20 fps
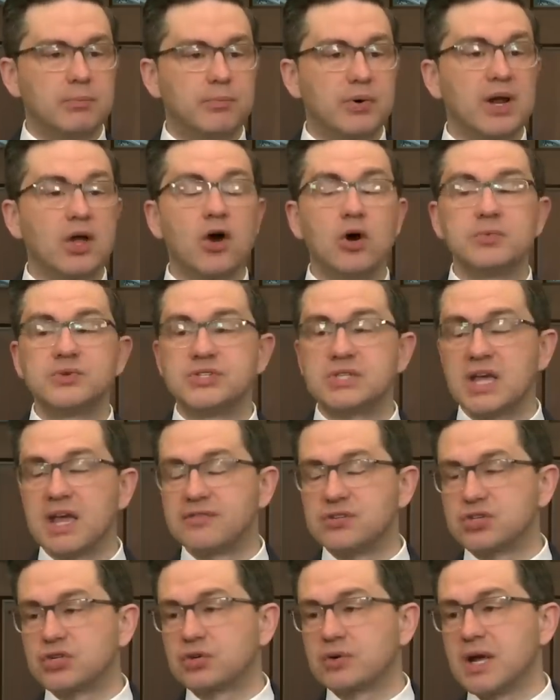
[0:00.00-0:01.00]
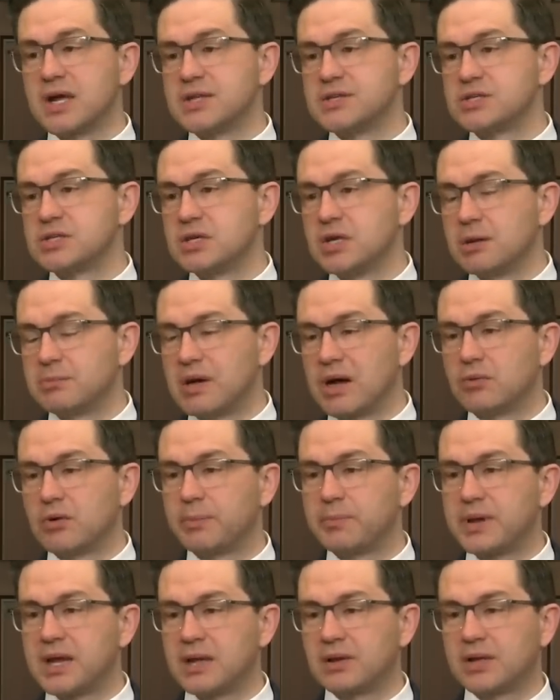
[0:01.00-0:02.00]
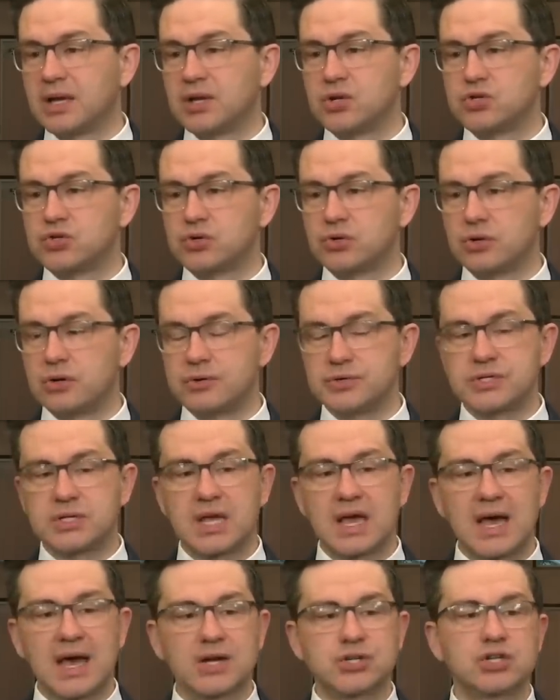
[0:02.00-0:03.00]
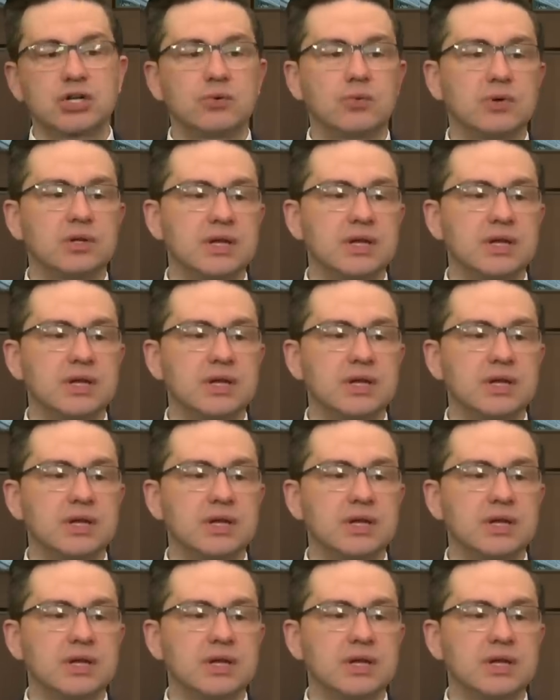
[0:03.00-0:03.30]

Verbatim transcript: Bring home safe streets by repealing Trudeau's catch and